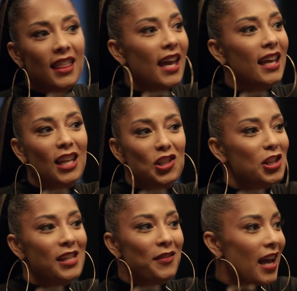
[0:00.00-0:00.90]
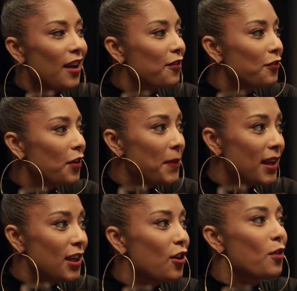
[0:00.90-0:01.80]
the end, like she doesn't even have a
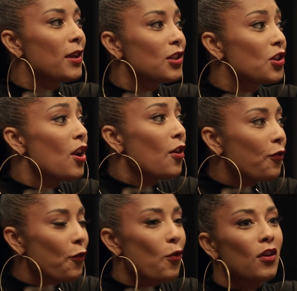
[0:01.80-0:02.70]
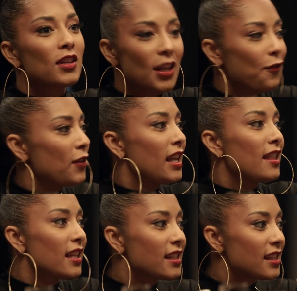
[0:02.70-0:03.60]
manicure, which for Tiffany,
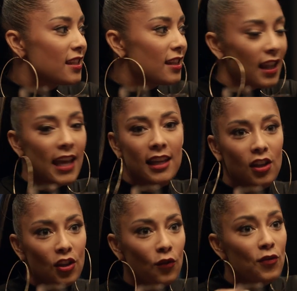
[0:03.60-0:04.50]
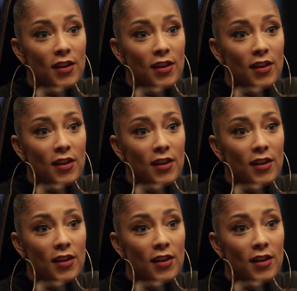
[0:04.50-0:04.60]
that's like, you've